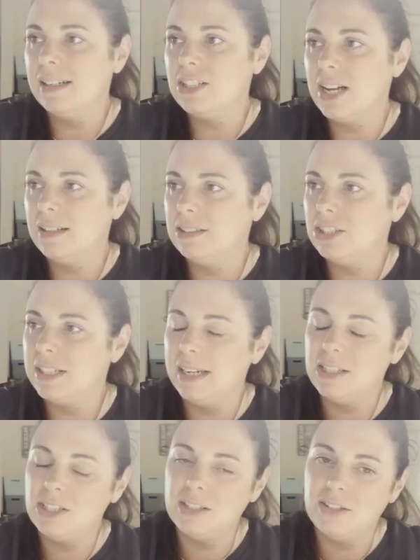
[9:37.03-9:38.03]
challenge
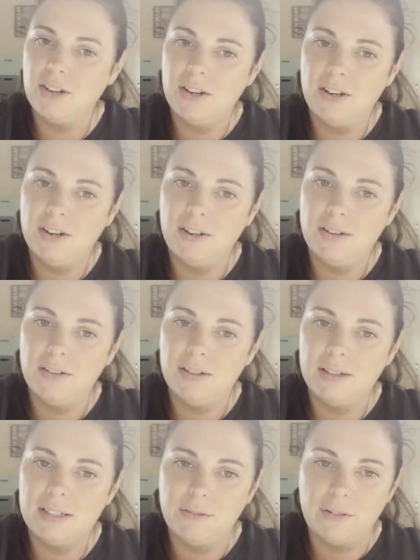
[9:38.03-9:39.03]
teaches you
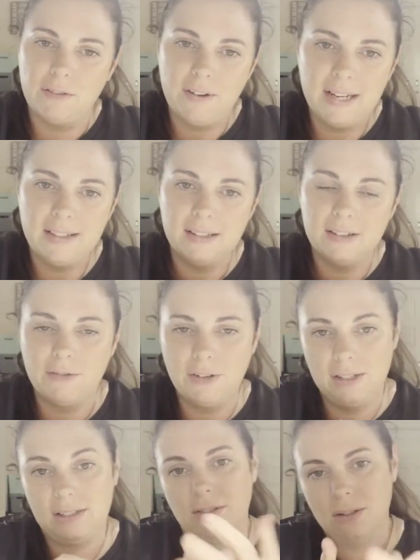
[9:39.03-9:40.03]
different phases of,
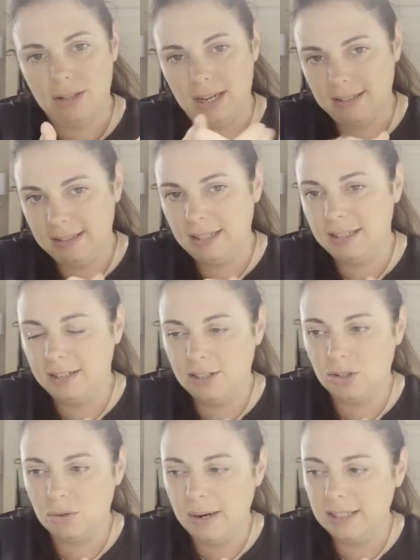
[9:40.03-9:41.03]
first of all, like I said, the
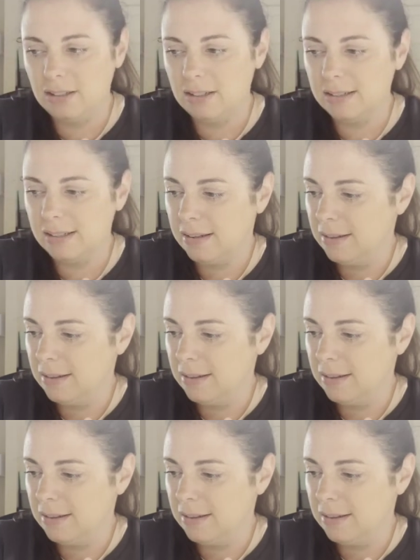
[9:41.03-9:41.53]
initial weight loss,